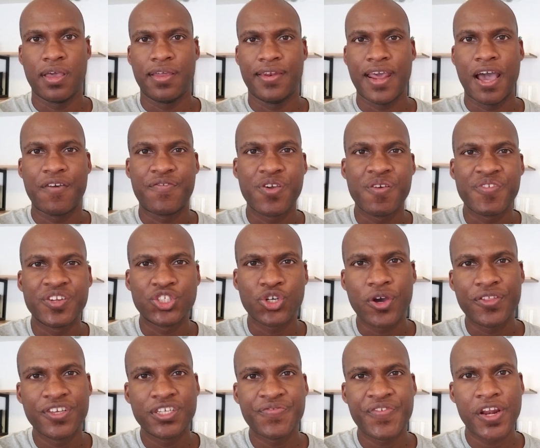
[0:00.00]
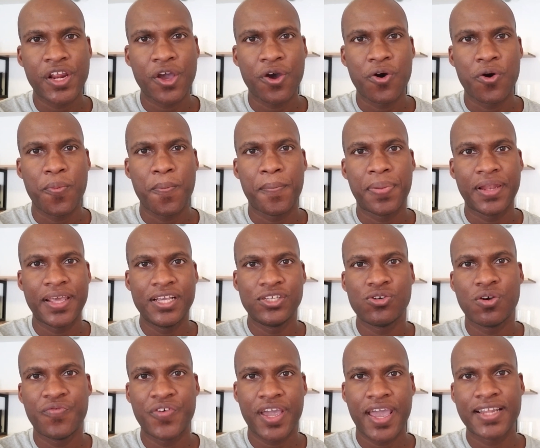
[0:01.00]
Now, if you've enjoyed this video, please
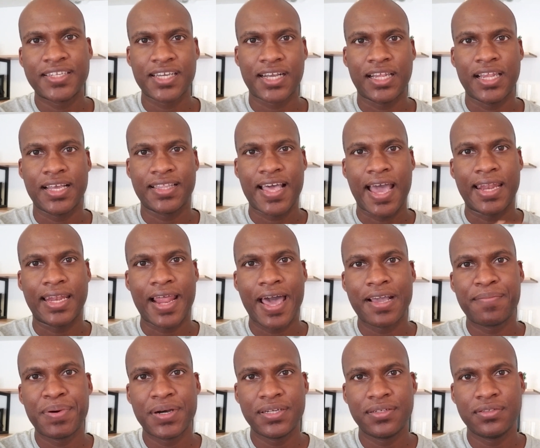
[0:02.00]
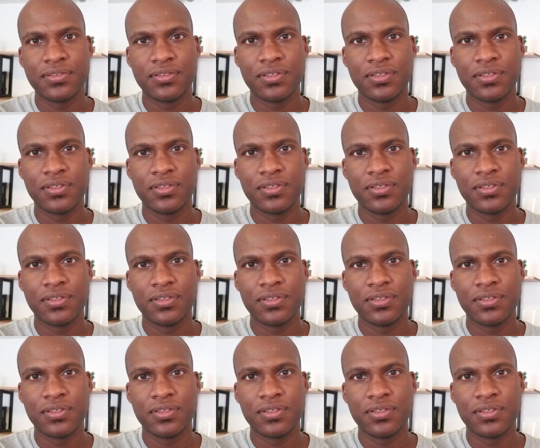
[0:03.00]
don't forget to click that like button,